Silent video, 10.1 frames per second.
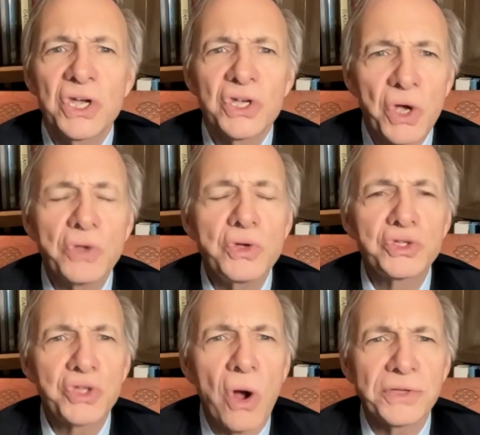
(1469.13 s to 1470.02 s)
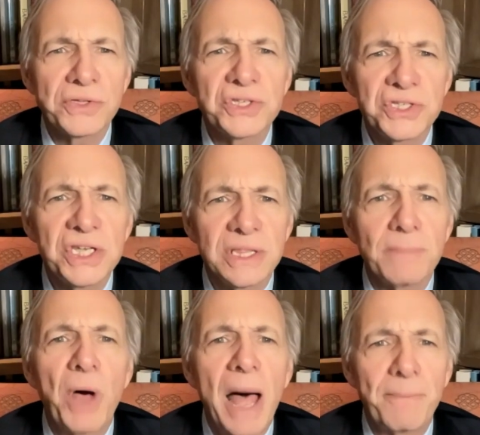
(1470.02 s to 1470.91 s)
So you start to see
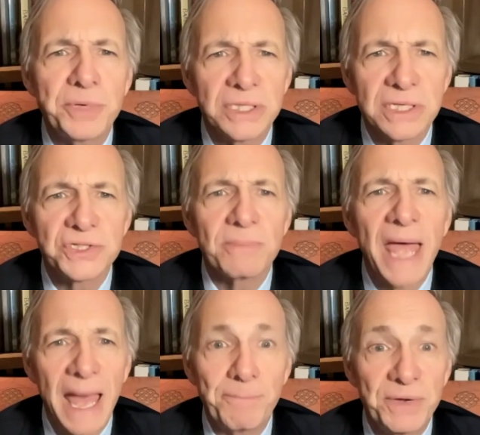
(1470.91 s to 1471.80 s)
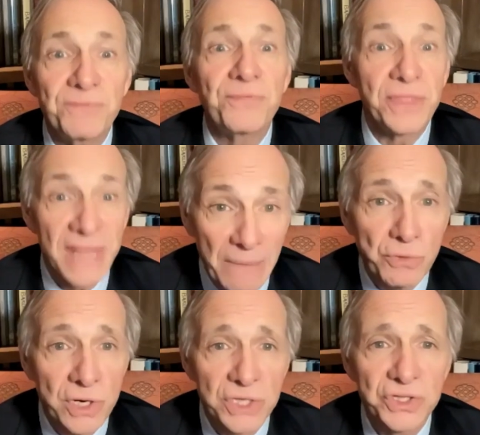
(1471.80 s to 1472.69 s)
the populism happen for that
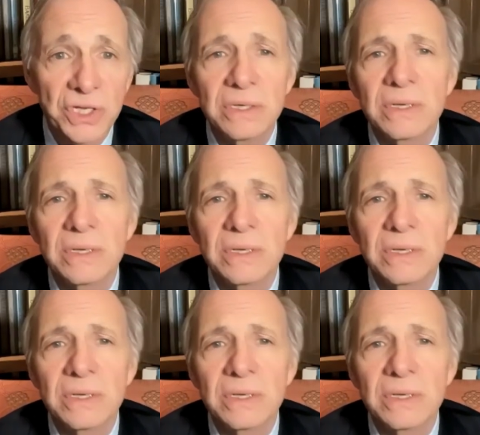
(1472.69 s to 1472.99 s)
reason.